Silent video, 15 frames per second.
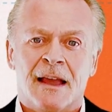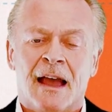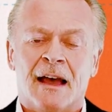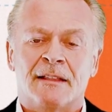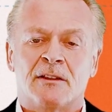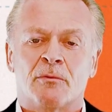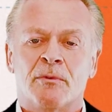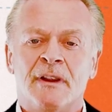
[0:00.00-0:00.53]

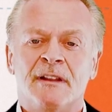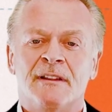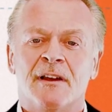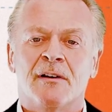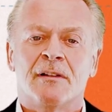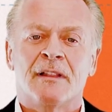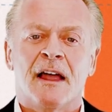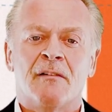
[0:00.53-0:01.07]
At the
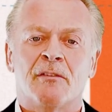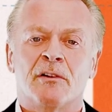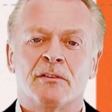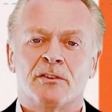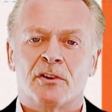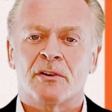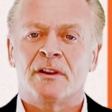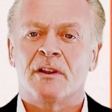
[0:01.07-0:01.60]
retail level,
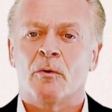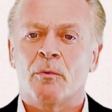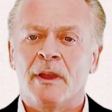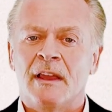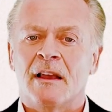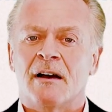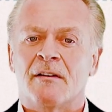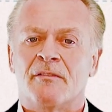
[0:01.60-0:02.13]
during the
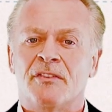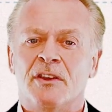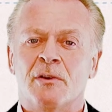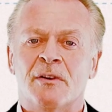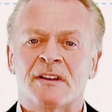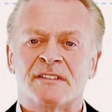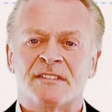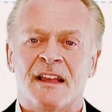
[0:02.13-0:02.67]
week of
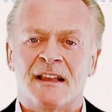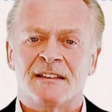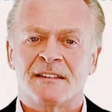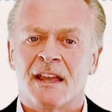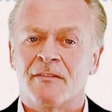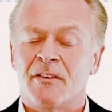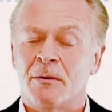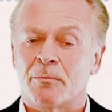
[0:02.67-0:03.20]
U.S.
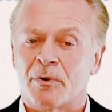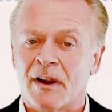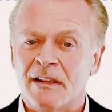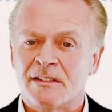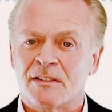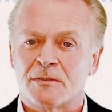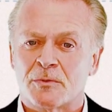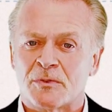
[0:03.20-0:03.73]
Thanksgiving,
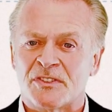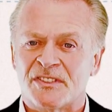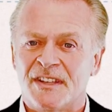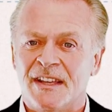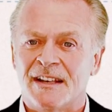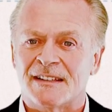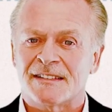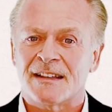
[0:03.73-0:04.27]
prices were
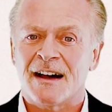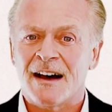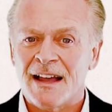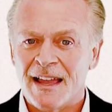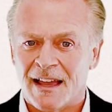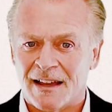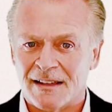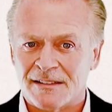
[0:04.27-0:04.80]
seen as
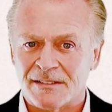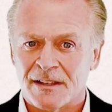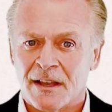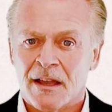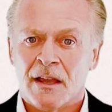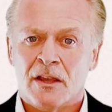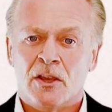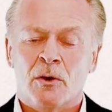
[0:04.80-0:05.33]
high as
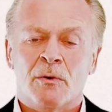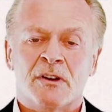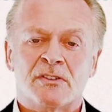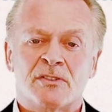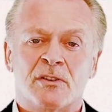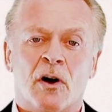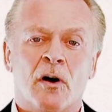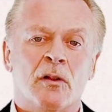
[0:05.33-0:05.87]

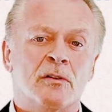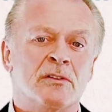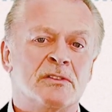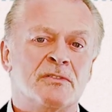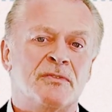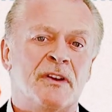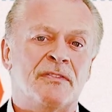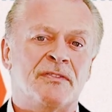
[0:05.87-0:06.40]

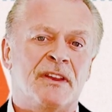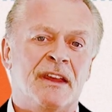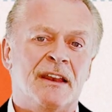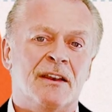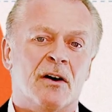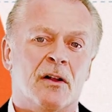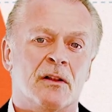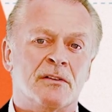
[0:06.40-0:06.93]

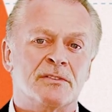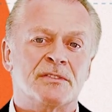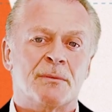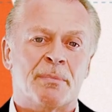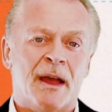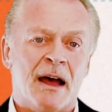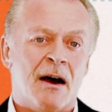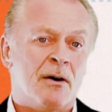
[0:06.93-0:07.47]
US$15 a
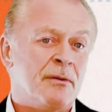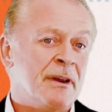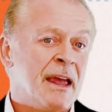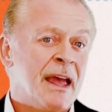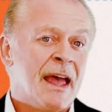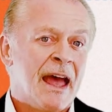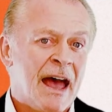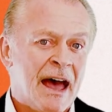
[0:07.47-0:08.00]
pound
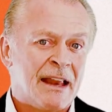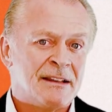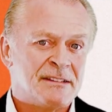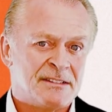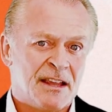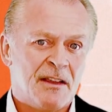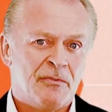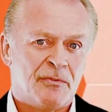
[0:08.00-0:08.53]
at
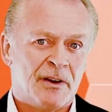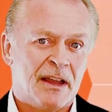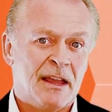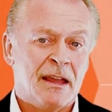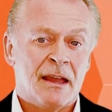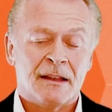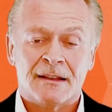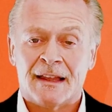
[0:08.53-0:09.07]

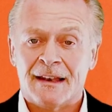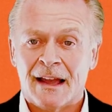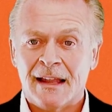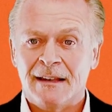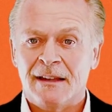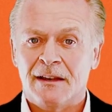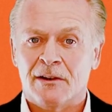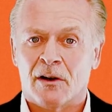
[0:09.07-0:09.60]
Safeway to
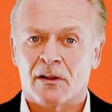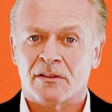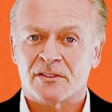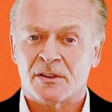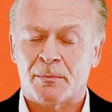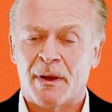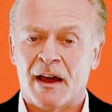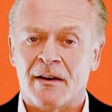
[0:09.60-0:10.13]

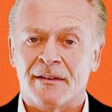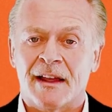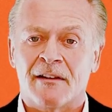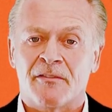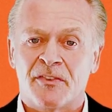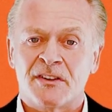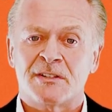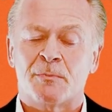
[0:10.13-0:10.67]
$19 a pound at
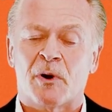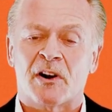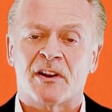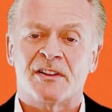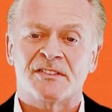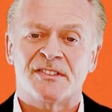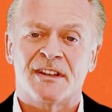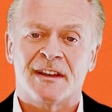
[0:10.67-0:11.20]
fish
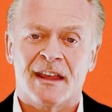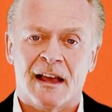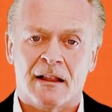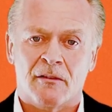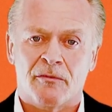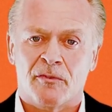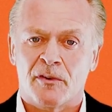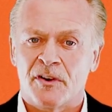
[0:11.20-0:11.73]
markets in
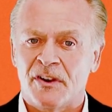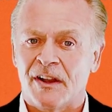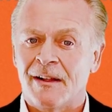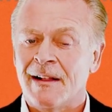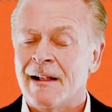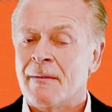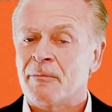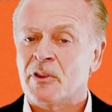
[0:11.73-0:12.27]
California
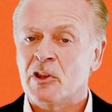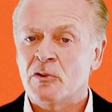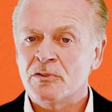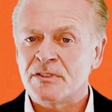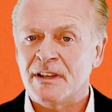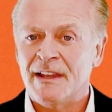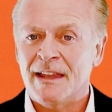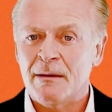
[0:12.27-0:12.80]

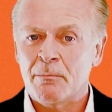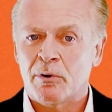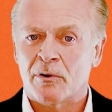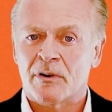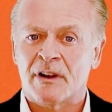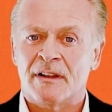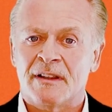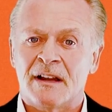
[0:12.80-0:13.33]
using
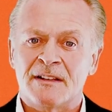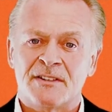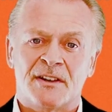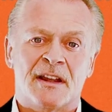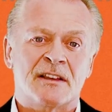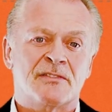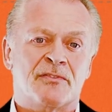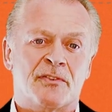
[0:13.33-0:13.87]
imported
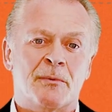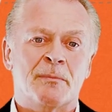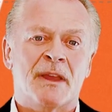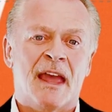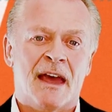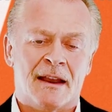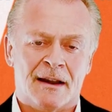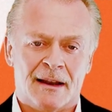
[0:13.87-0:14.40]
Dungeness from
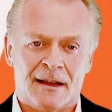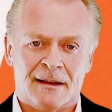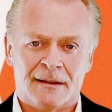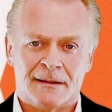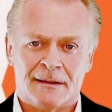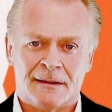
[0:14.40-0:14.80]
Canada.